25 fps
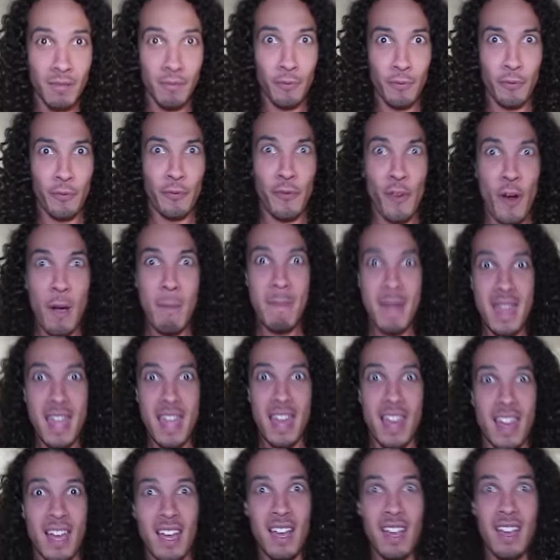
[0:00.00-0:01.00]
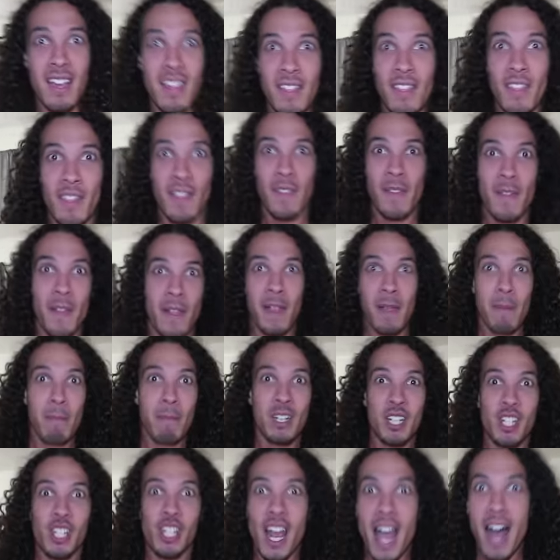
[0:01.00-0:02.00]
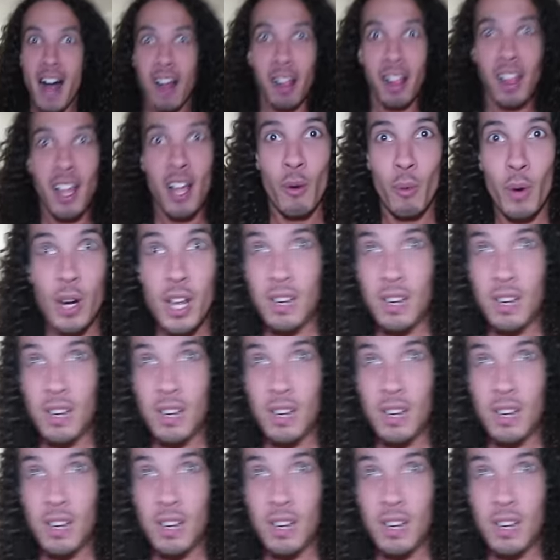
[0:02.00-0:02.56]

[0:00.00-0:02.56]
from me? Michelle, what are you